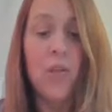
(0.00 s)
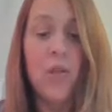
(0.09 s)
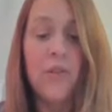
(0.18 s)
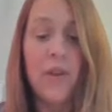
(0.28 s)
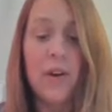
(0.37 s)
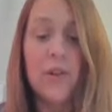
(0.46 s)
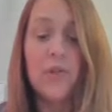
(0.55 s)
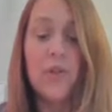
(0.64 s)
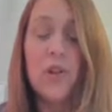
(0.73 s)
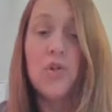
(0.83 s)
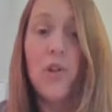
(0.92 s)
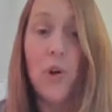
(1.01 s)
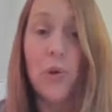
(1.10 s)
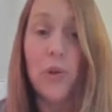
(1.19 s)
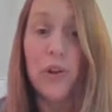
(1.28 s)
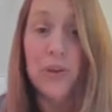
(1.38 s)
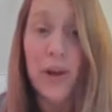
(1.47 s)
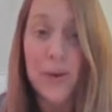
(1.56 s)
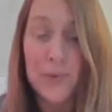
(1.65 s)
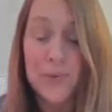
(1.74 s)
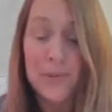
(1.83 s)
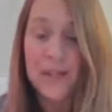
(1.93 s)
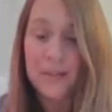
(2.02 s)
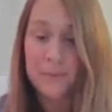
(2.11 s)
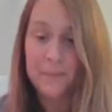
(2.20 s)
on the front for a troll nose.